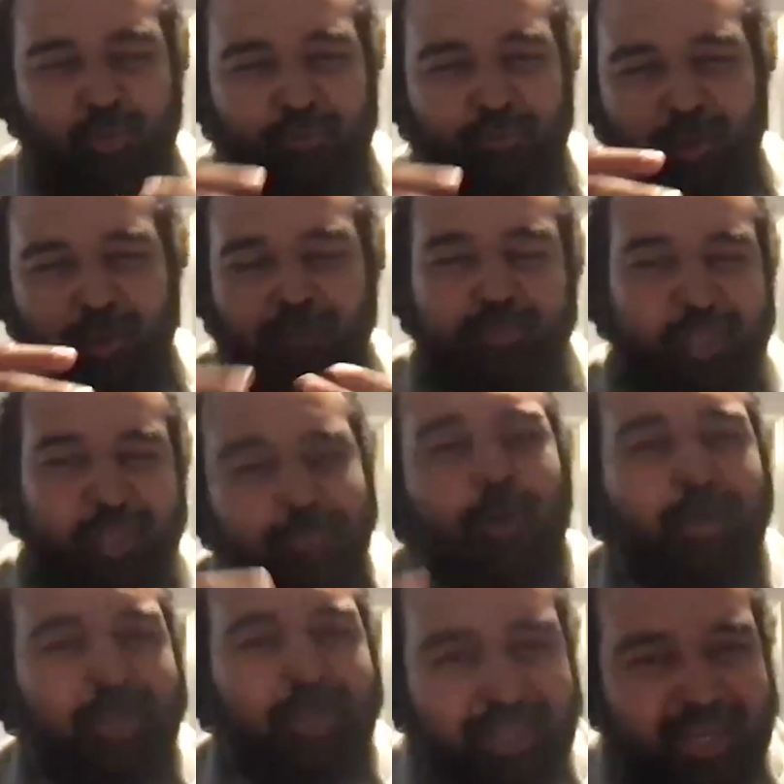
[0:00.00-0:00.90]
from the
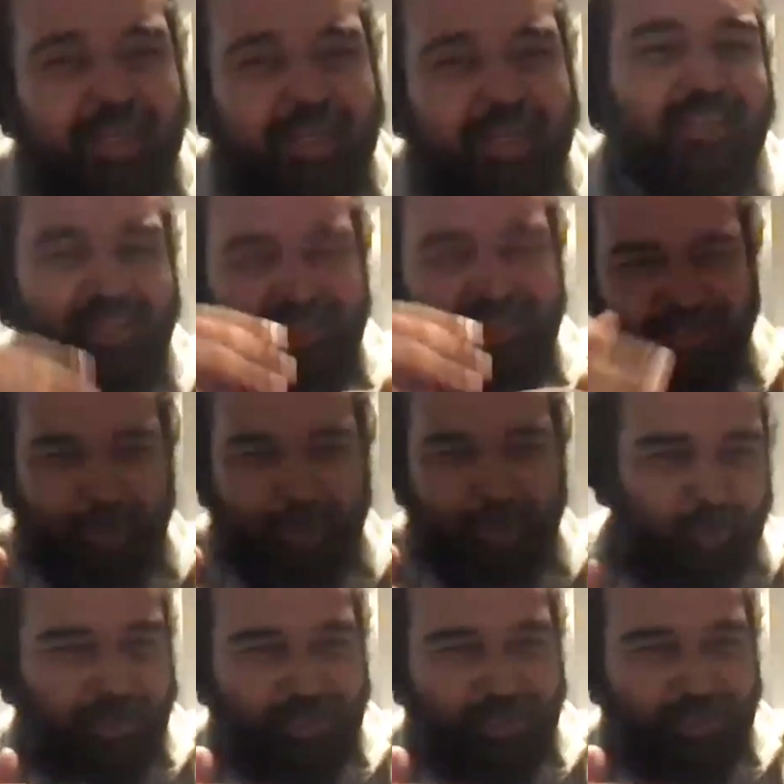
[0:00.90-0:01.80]
spontaneity.
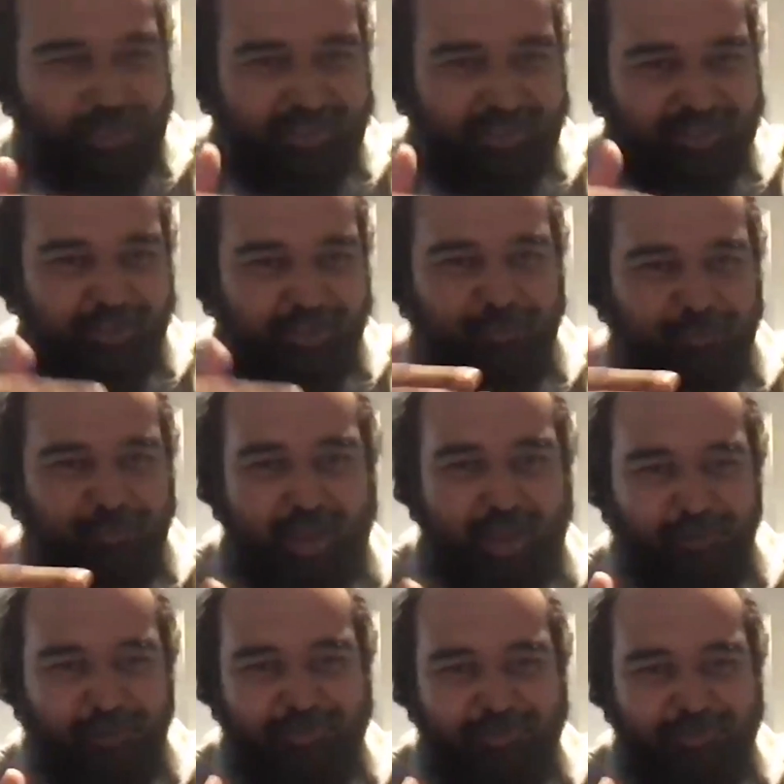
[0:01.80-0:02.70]
So it, you've kind
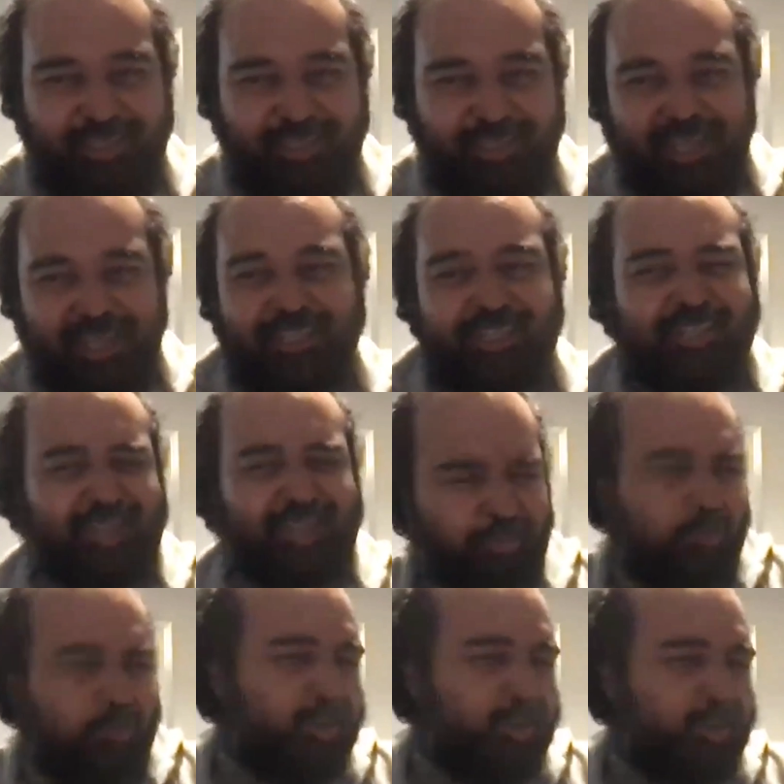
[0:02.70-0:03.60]
of dissected them,
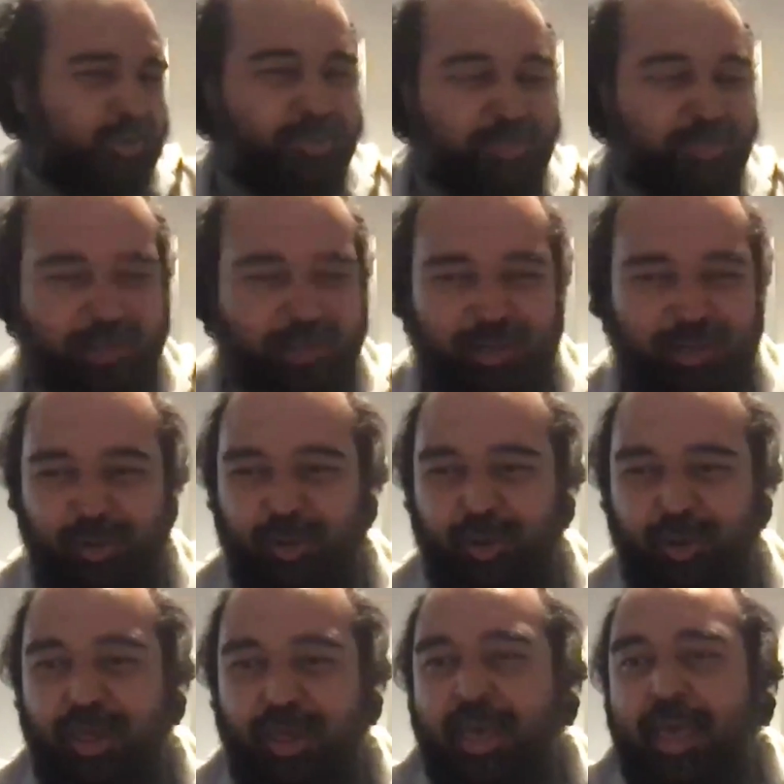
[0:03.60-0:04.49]
which was pretty cool.
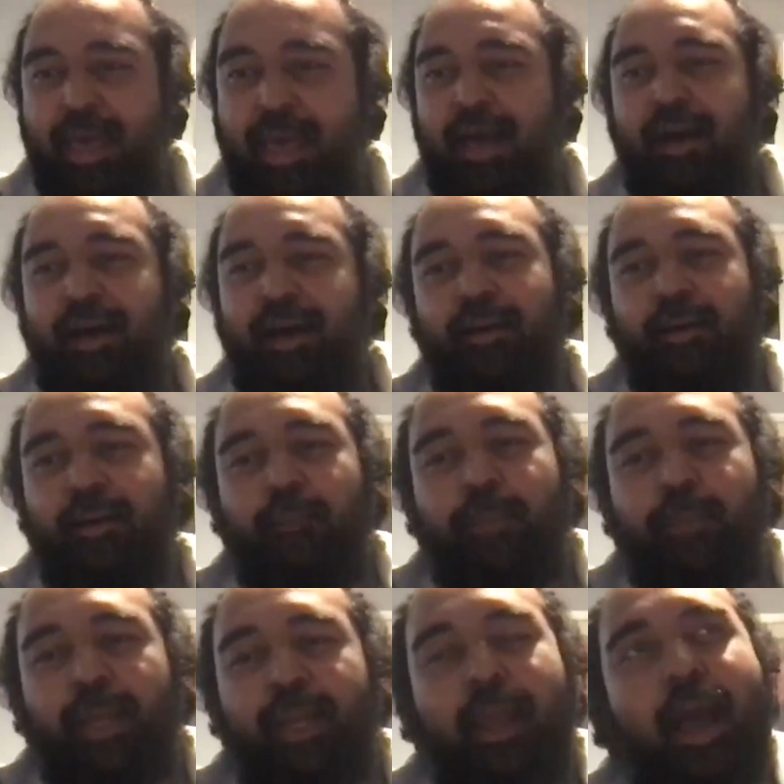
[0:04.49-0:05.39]
Uh,
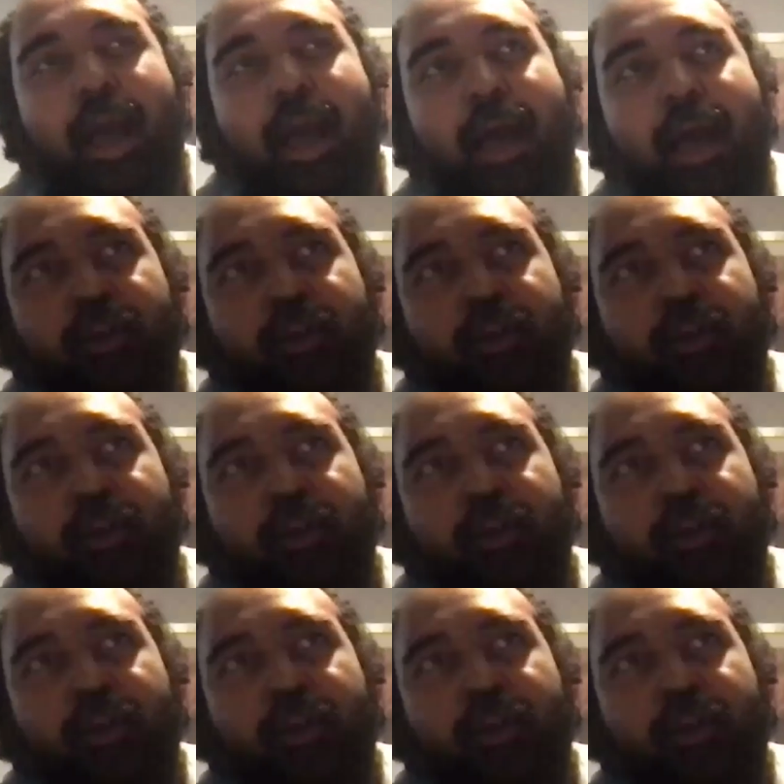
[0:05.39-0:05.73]
but how